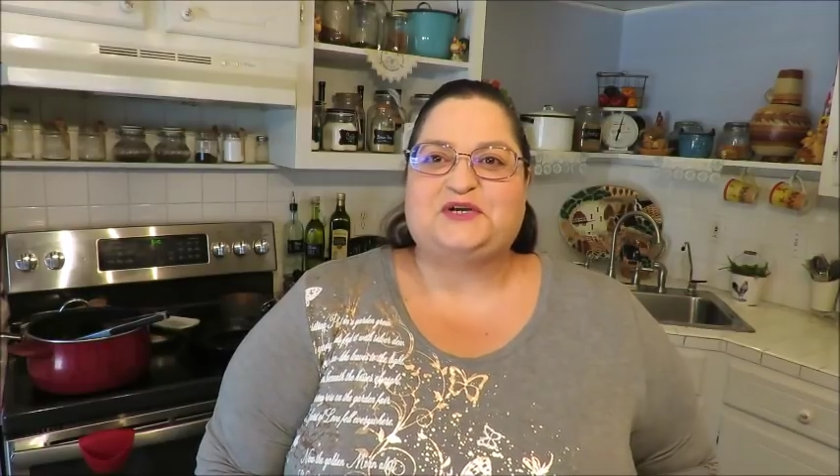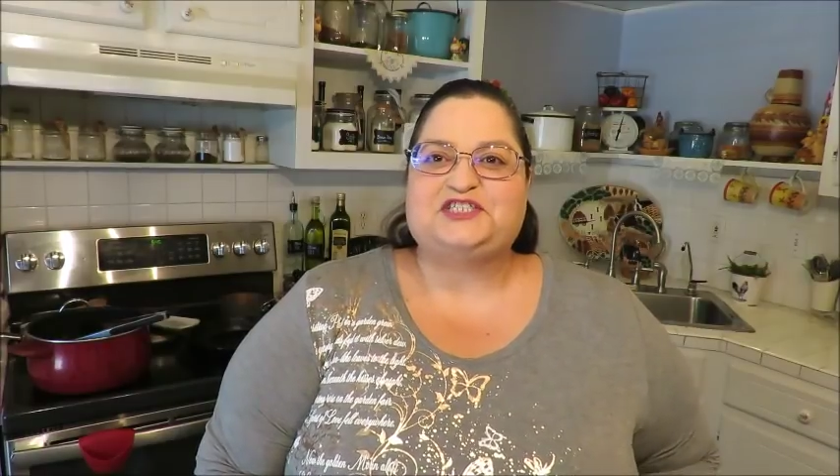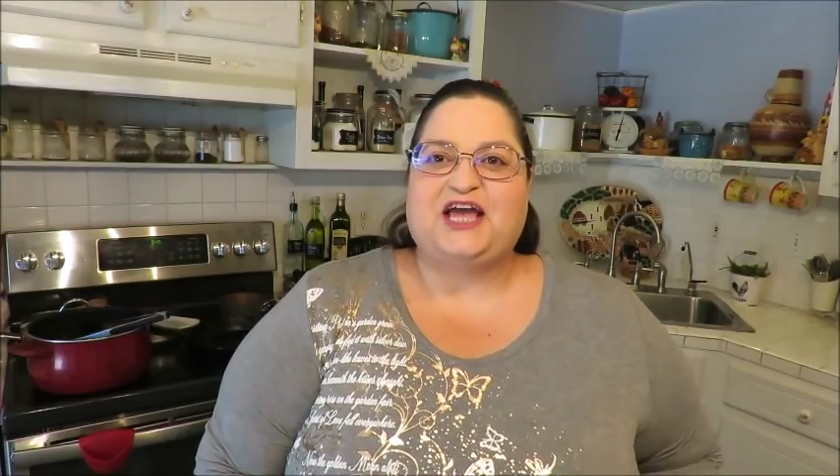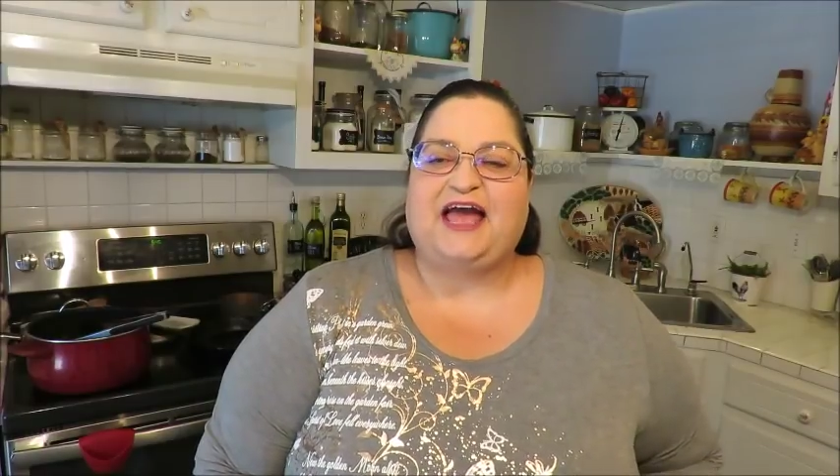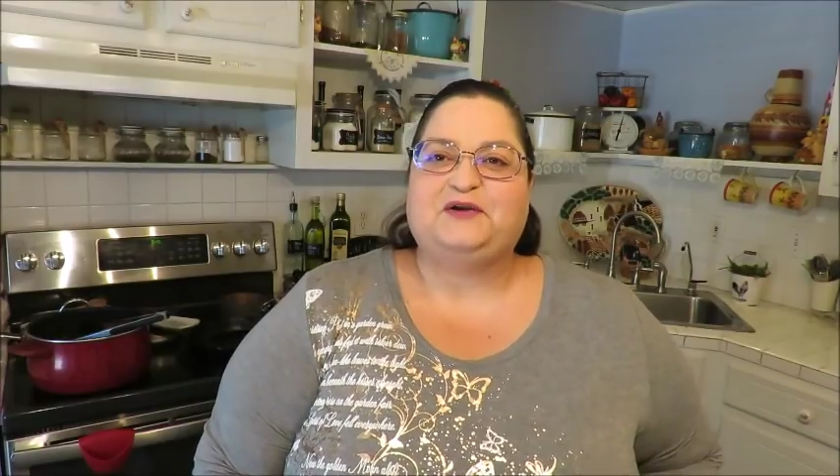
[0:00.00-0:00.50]

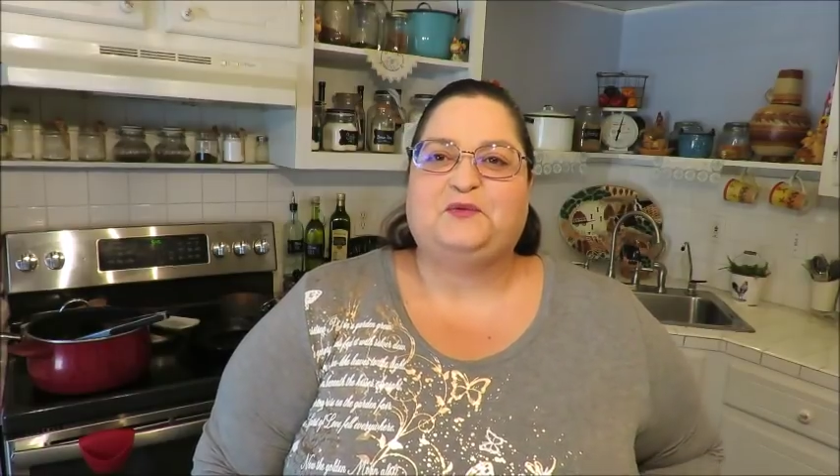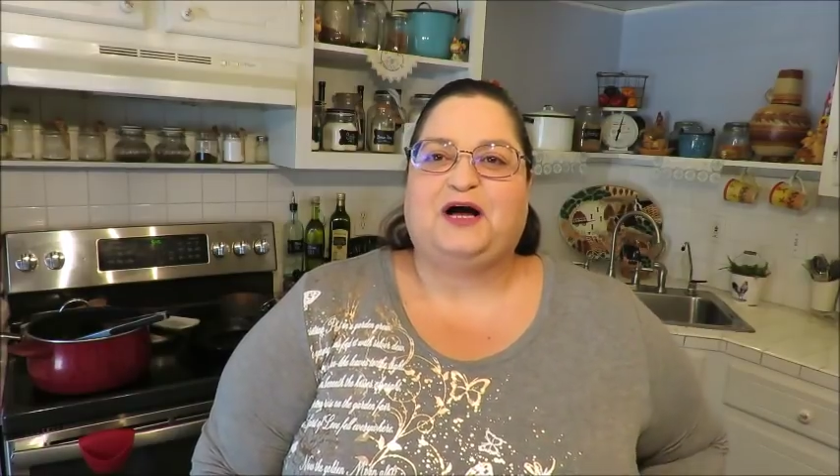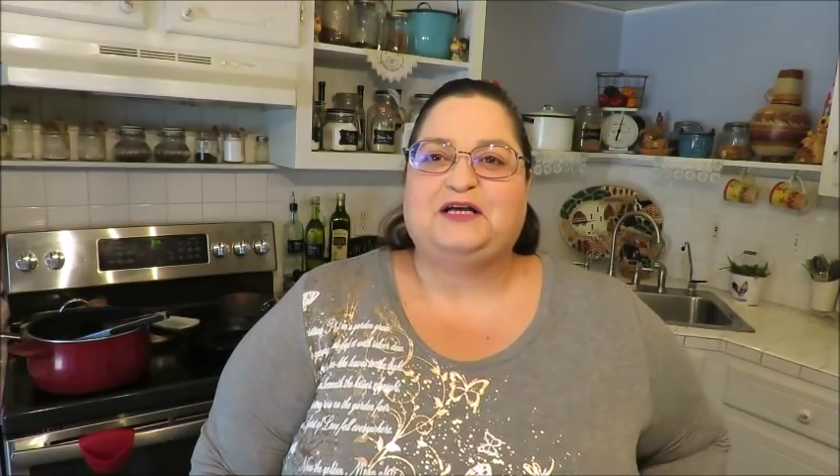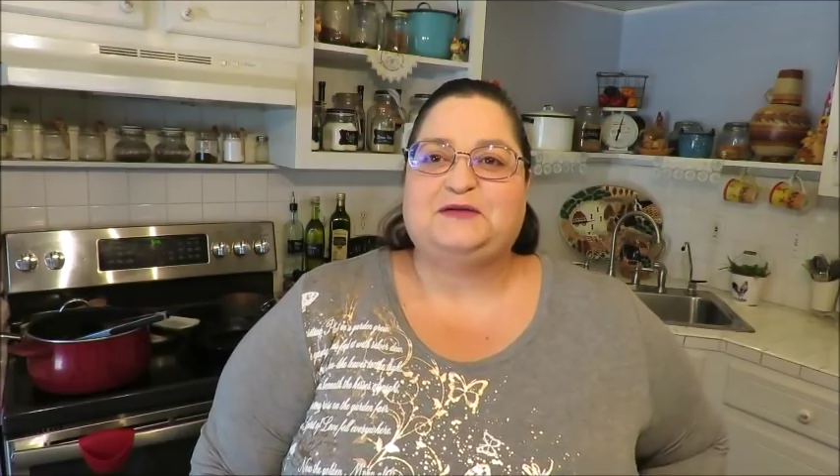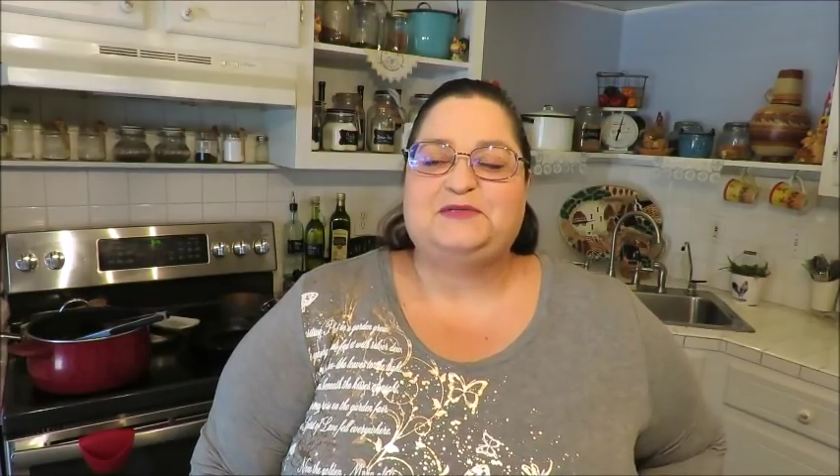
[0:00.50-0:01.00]
Patricia and
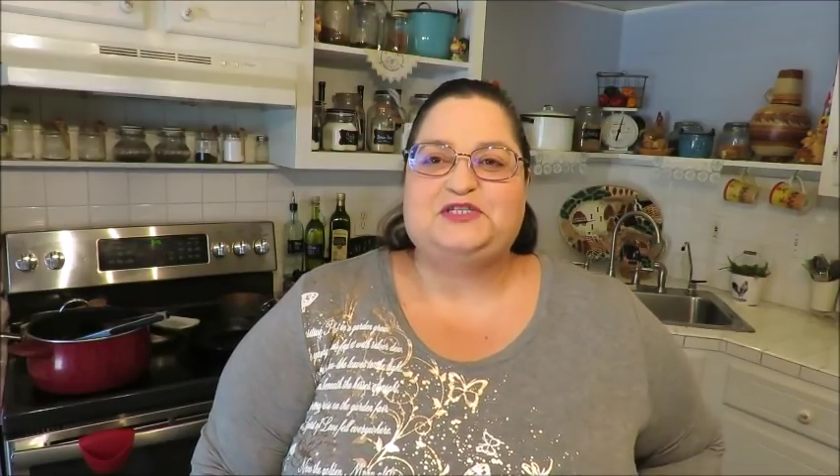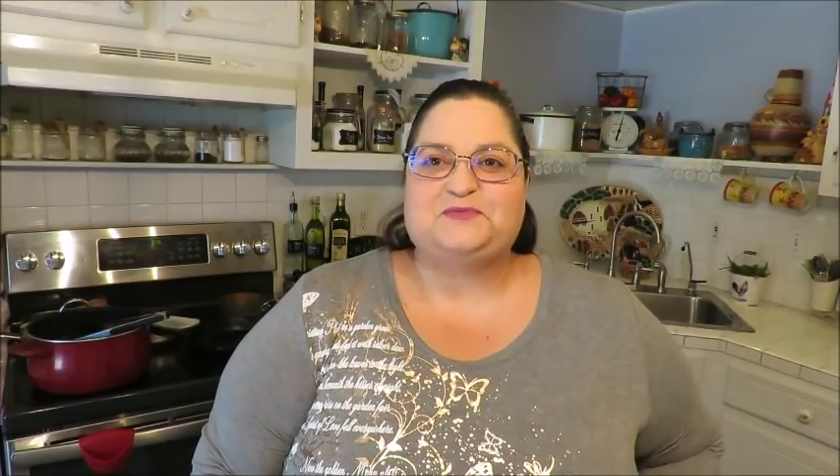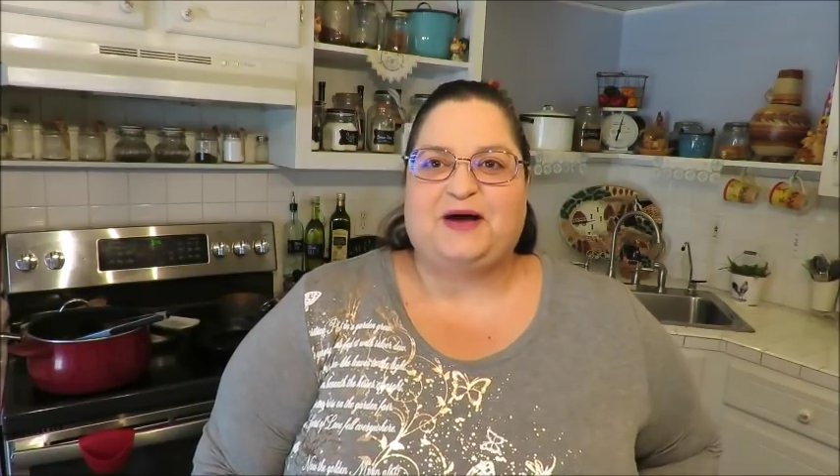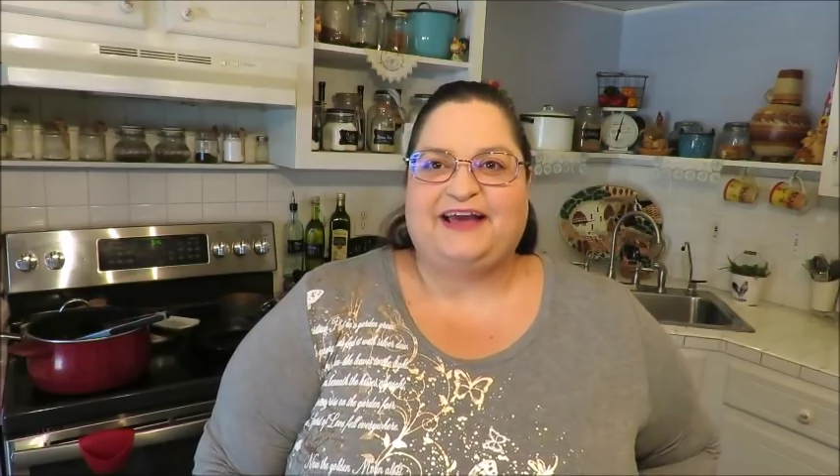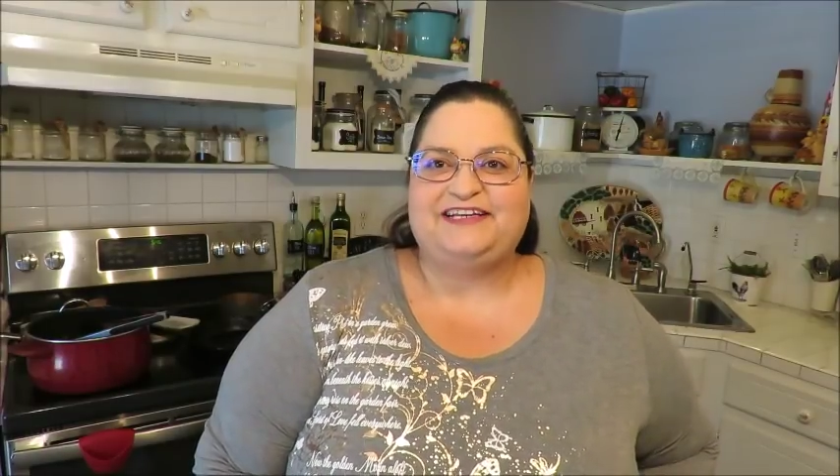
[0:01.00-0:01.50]
welcome to
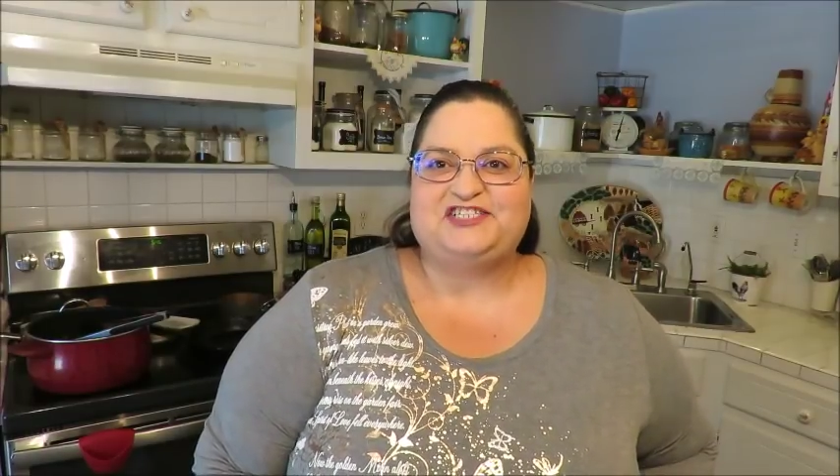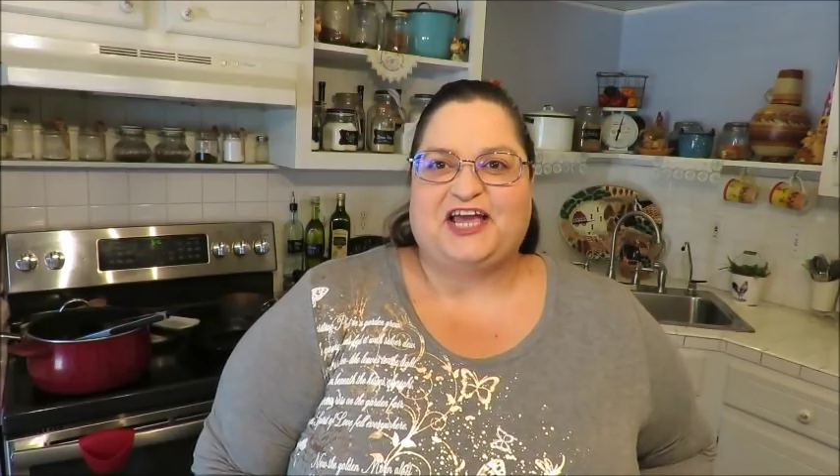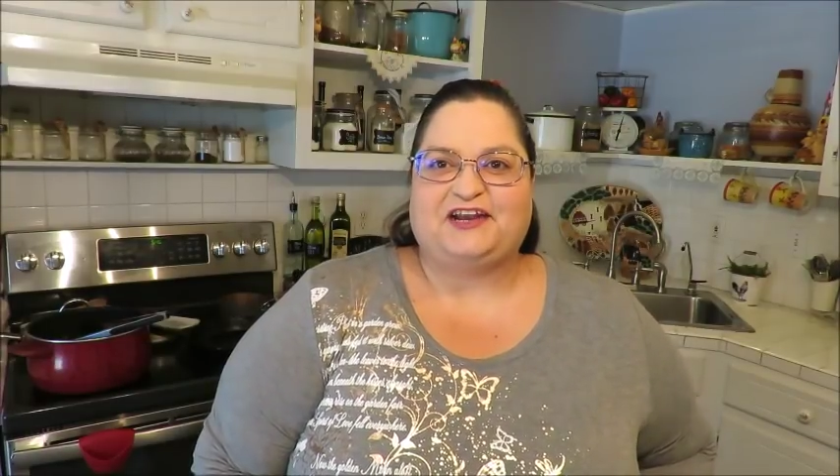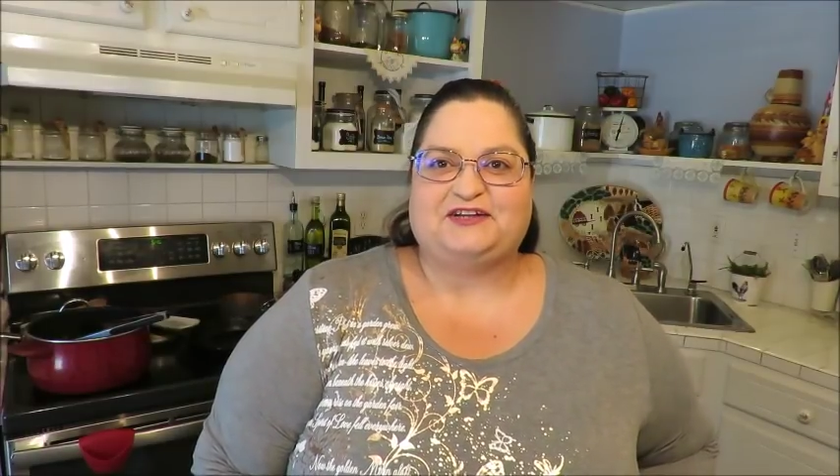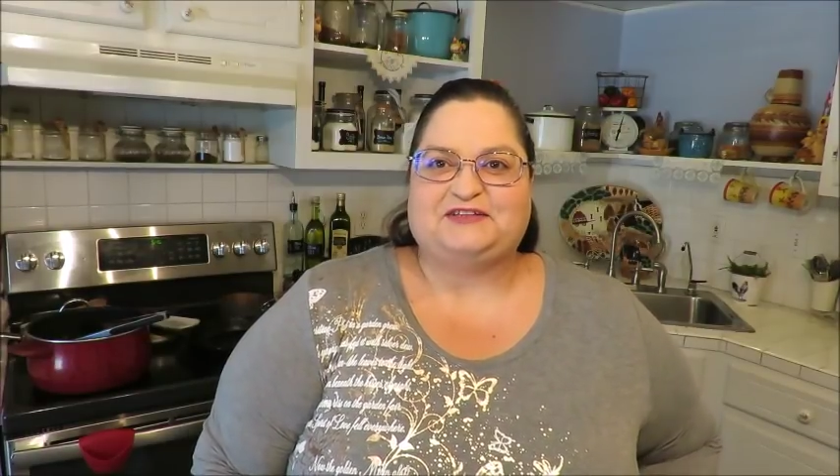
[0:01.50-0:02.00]
my
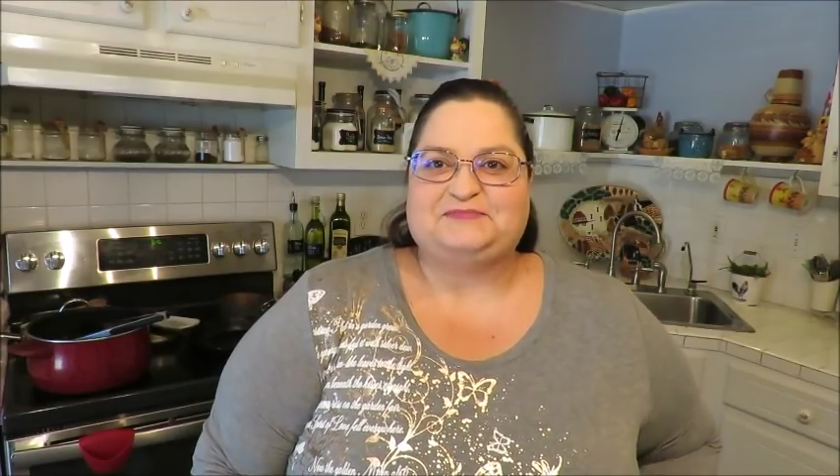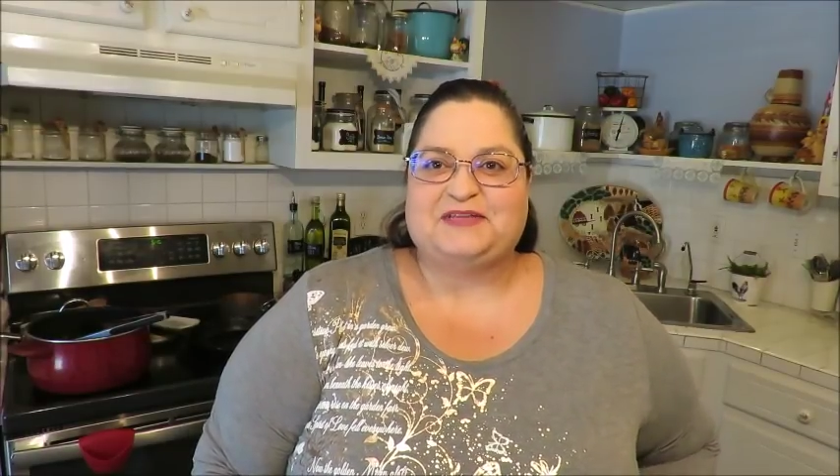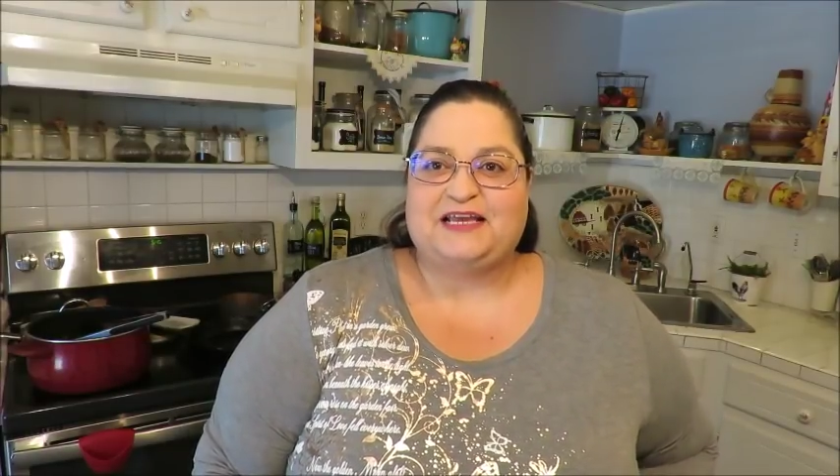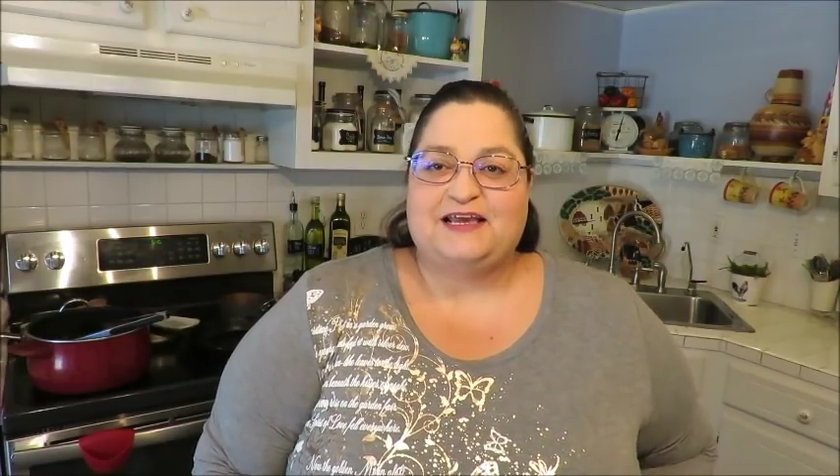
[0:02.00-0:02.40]
channel.